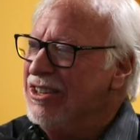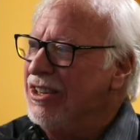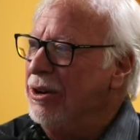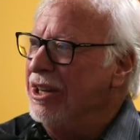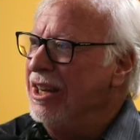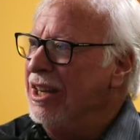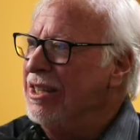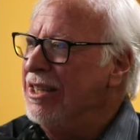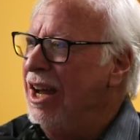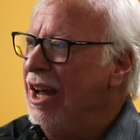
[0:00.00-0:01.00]
So
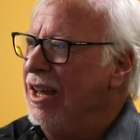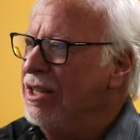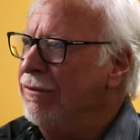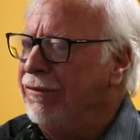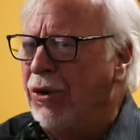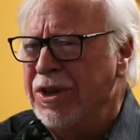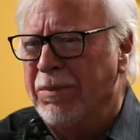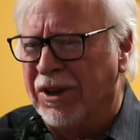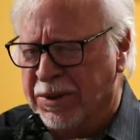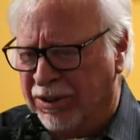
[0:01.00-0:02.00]
it's a
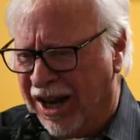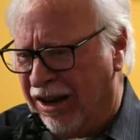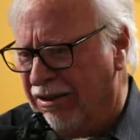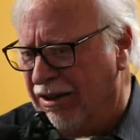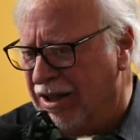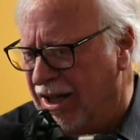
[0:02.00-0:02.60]
force multiplier.